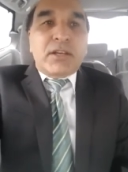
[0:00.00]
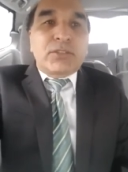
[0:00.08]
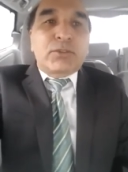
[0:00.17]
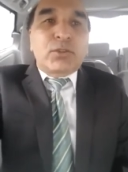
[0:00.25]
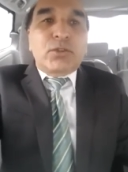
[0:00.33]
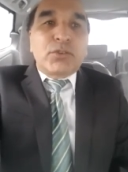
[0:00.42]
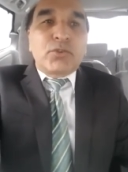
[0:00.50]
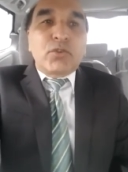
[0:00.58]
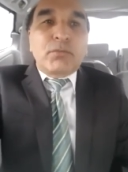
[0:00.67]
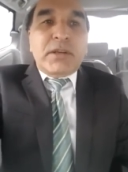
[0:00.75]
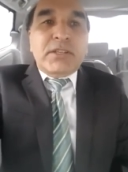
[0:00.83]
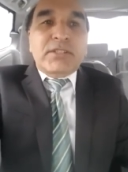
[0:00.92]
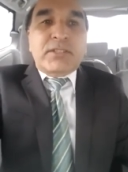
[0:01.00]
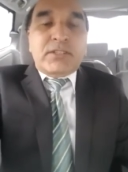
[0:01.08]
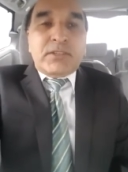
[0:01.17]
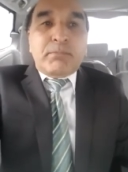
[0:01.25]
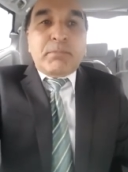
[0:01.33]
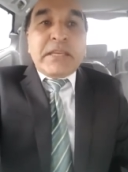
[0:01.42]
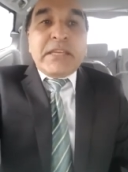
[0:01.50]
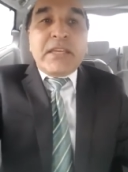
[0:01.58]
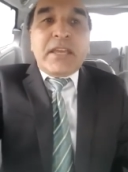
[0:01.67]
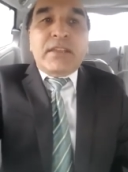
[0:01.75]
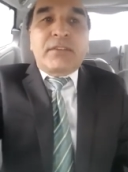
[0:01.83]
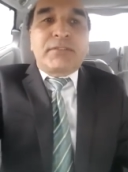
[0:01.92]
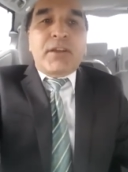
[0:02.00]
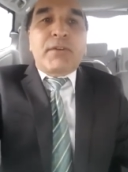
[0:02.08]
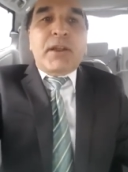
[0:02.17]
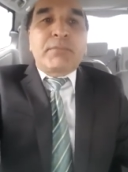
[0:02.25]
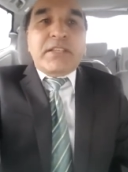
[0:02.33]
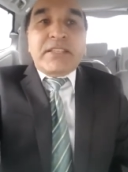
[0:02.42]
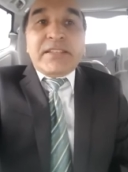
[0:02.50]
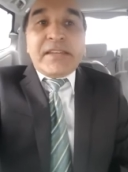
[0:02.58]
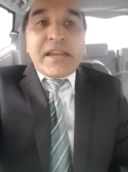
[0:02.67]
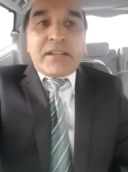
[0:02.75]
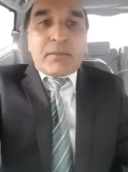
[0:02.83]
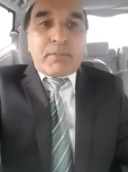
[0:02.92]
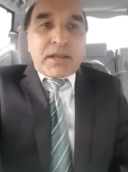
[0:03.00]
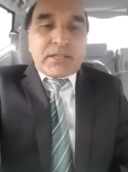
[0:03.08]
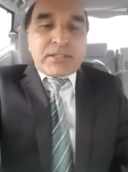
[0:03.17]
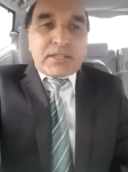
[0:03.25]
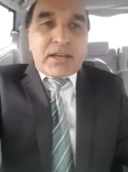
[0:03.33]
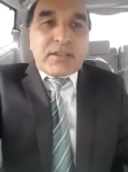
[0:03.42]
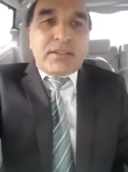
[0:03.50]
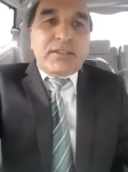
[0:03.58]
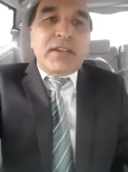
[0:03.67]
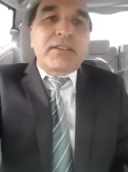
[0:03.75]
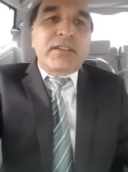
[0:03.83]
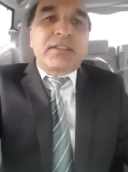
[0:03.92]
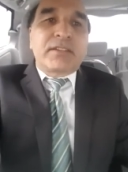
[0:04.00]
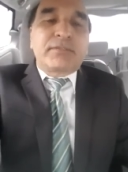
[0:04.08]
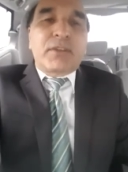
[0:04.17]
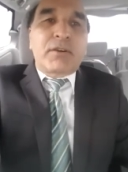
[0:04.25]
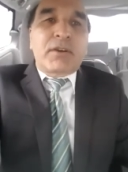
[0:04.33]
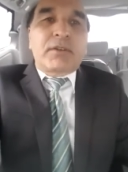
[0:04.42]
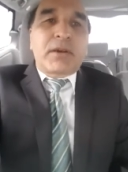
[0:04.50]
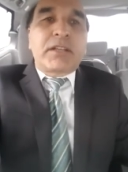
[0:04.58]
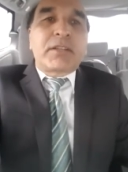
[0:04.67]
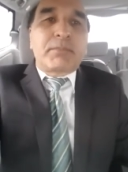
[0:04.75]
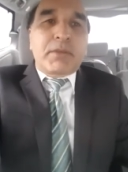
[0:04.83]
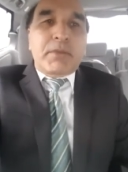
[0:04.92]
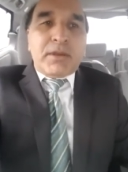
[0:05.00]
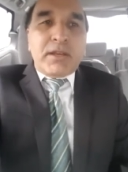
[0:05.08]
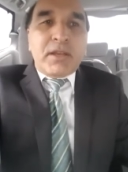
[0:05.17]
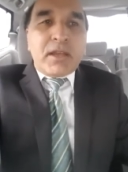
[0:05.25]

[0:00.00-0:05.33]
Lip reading: So you must be in the favor of the state of Pakistan, not in the favor of other people.